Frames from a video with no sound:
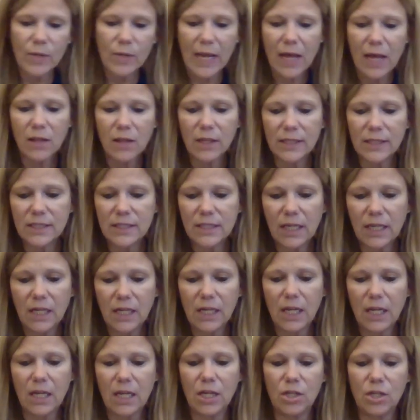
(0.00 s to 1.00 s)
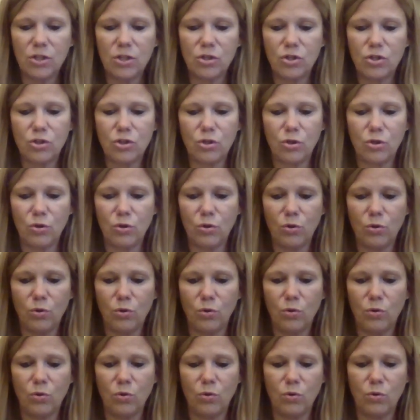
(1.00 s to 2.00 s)
now let's get
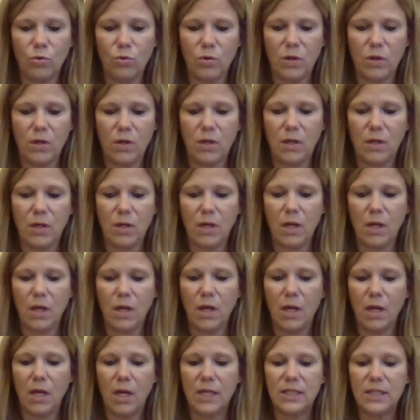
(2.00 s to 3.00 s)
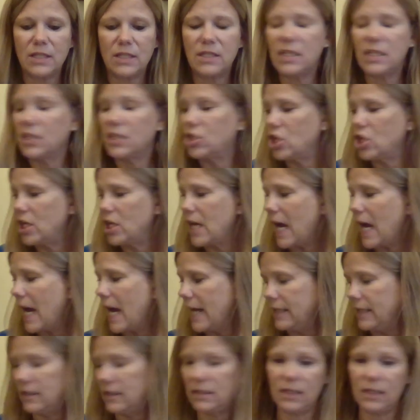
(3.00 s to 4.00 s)
into stitchy
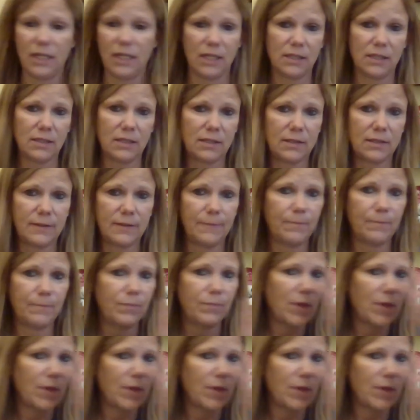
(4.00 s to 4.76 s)
kindness.